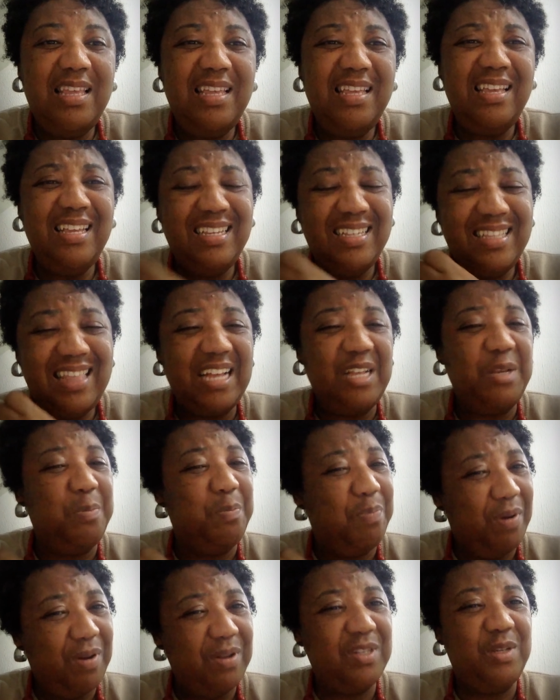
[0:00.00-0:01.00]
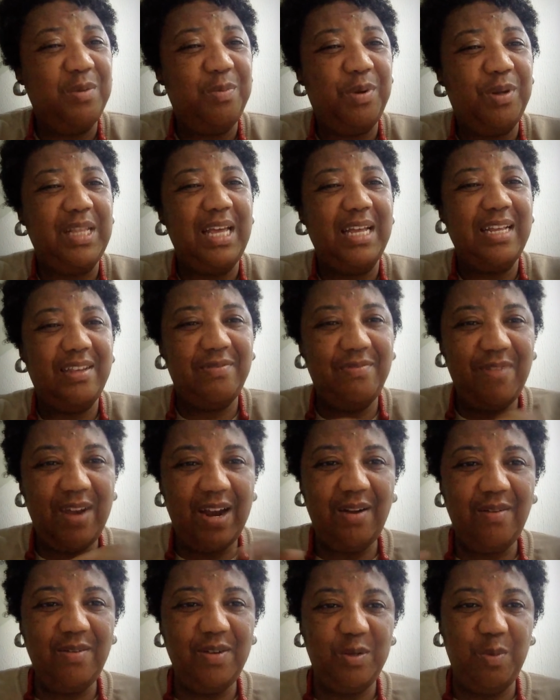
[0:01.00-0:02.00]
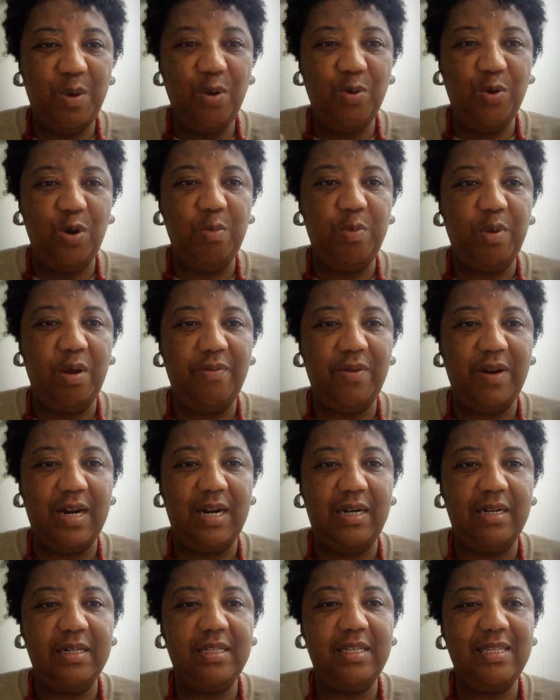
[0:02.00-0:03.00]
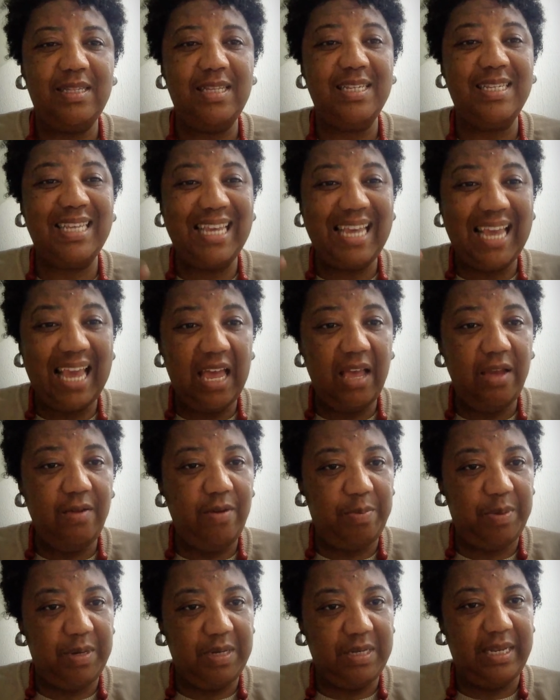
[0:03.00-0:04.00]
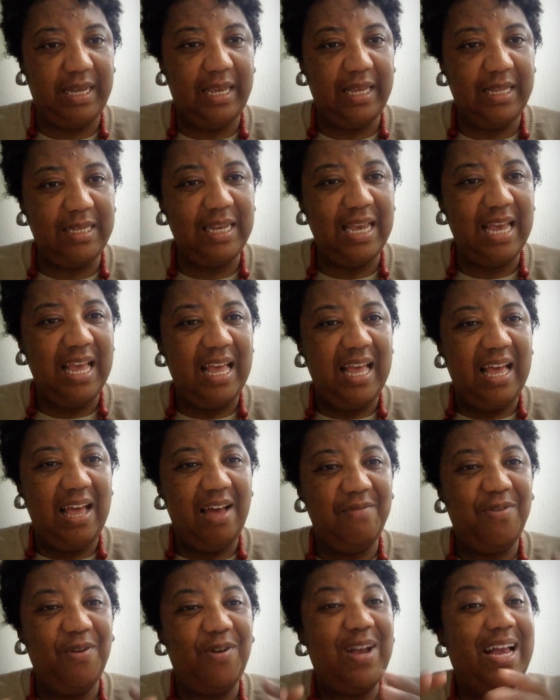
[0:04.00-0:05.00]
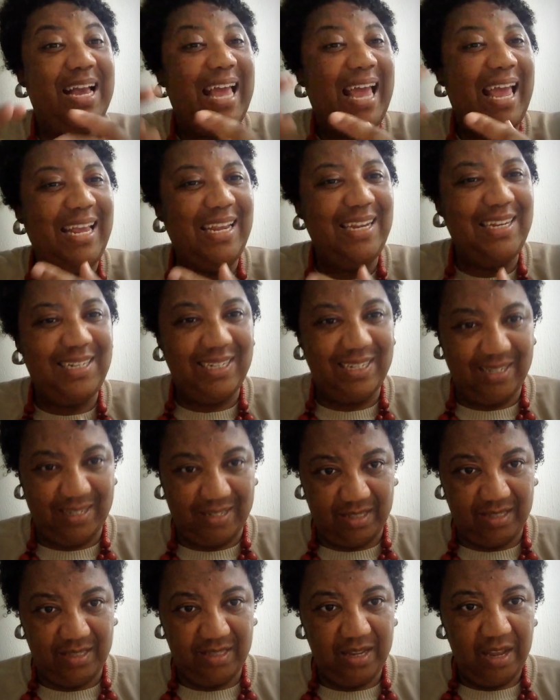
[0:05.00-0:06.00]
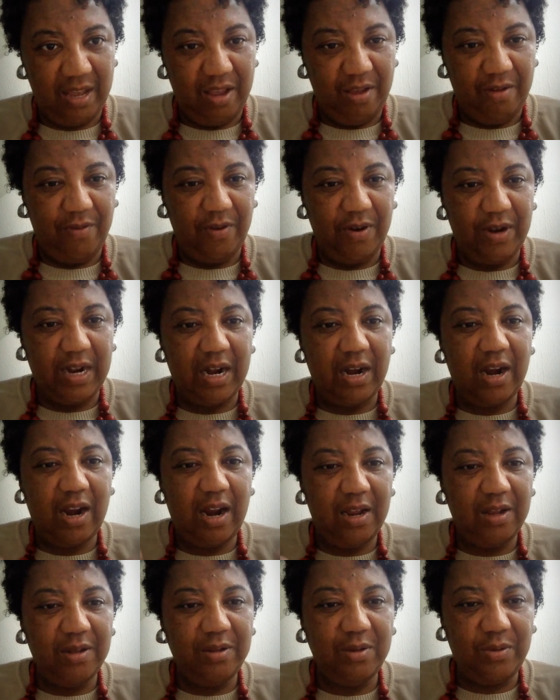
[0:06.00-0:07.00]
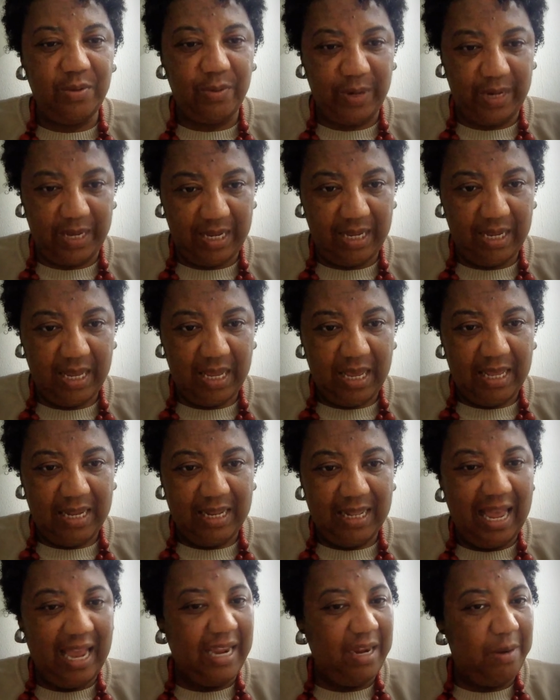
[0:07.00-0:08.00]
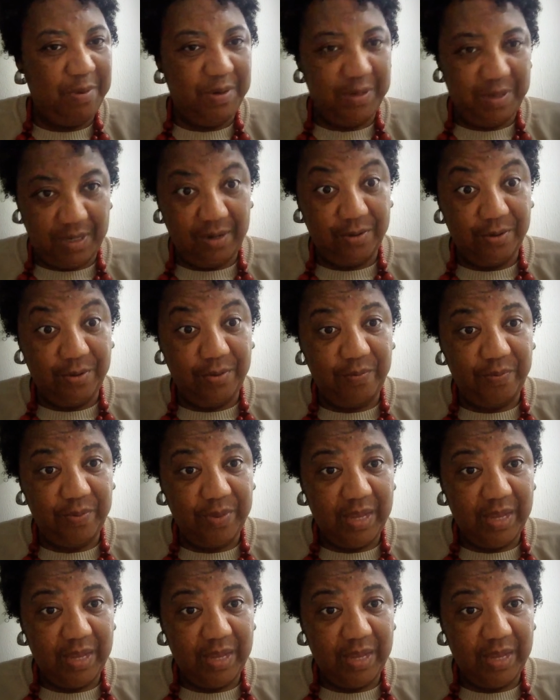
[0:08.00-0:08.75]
Is that possible that very small group of artists can represent a vocation for a country like Brazil?